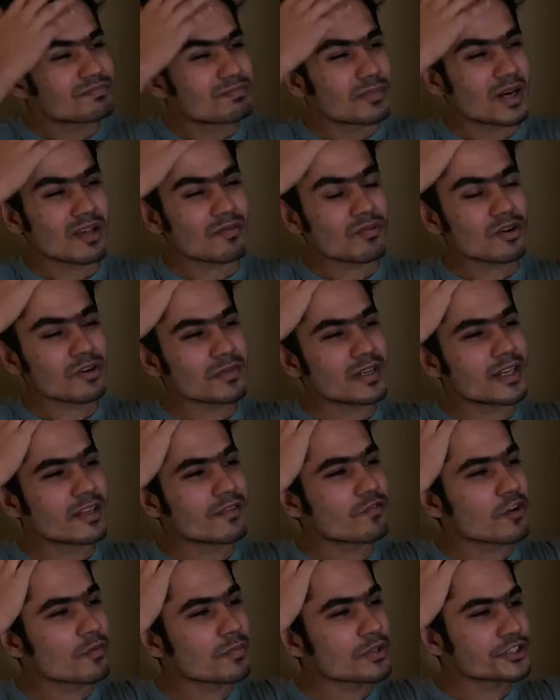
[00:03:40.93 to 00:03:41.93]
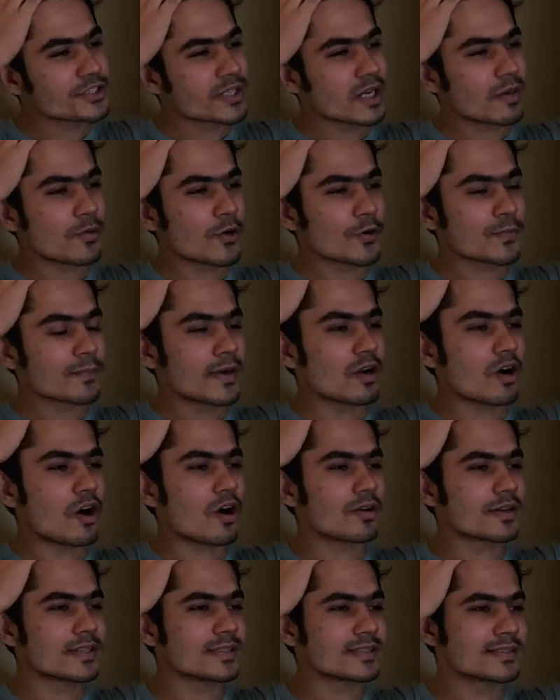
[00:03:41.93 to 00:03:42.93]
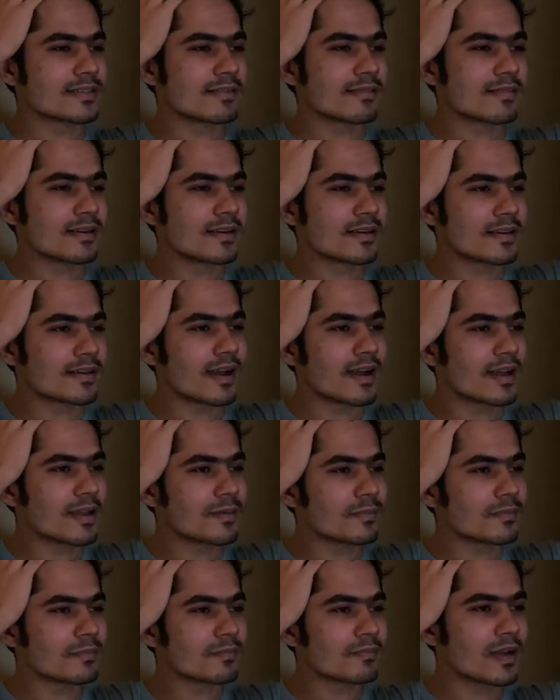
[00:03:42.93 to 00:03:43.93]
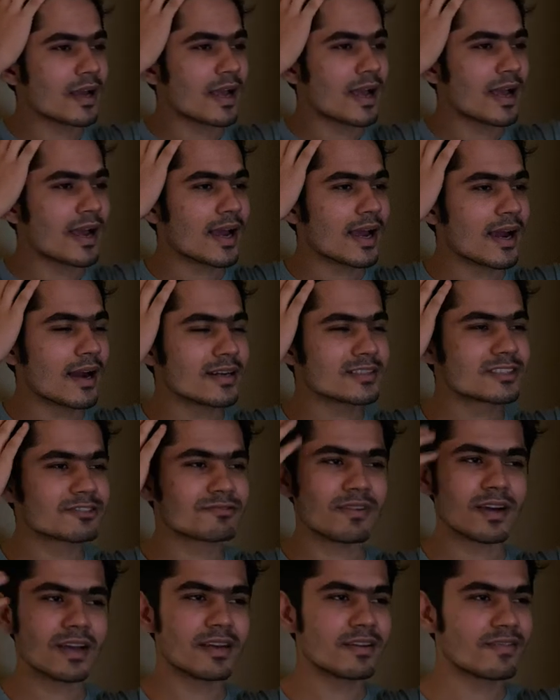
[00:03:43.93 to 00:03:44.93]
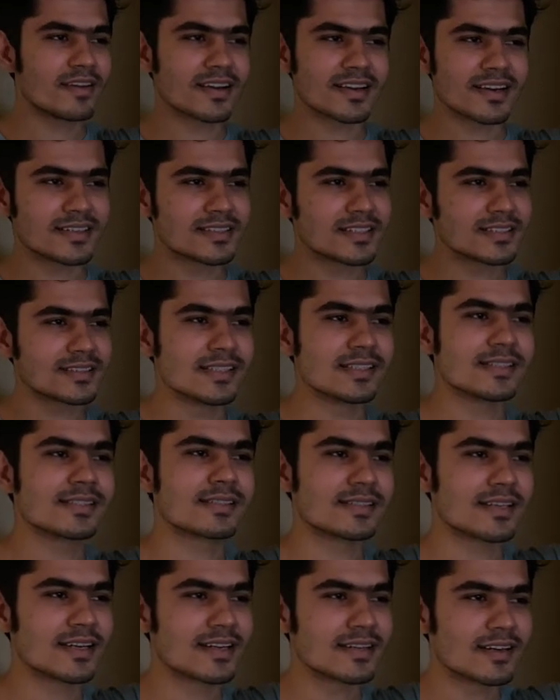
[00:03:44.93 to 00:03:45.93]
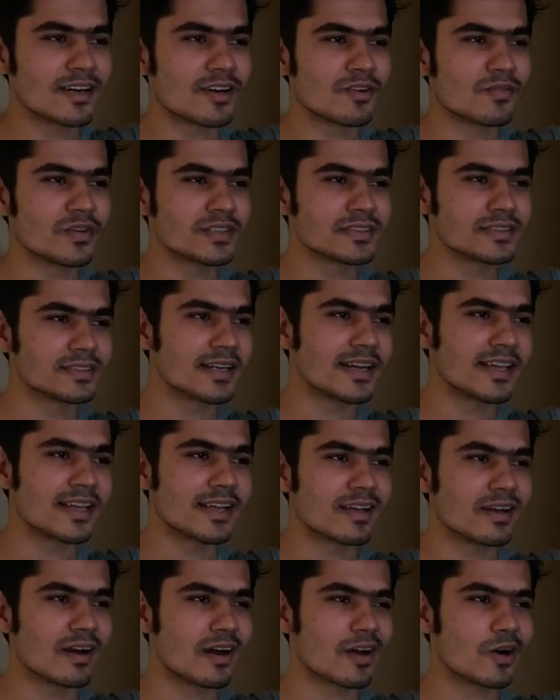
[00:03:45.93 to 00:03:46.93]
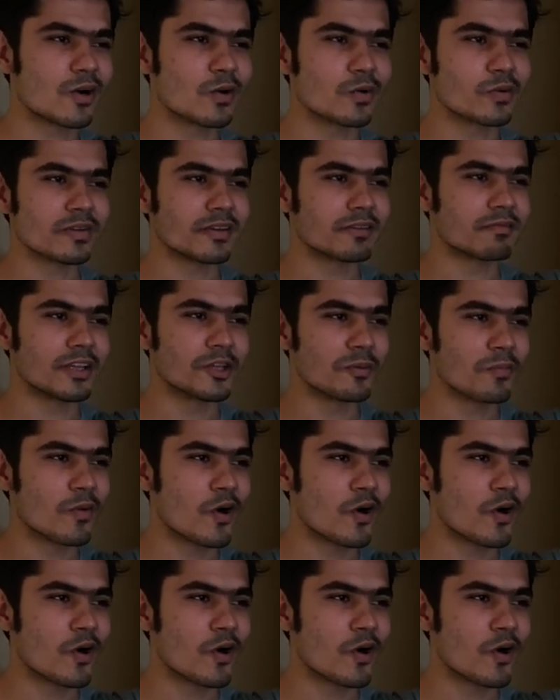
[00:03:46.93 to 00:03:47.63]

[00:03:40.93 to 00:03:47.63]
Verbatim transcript: But I want information about my orders in real time and it's fine if I get the CS data once a day around in the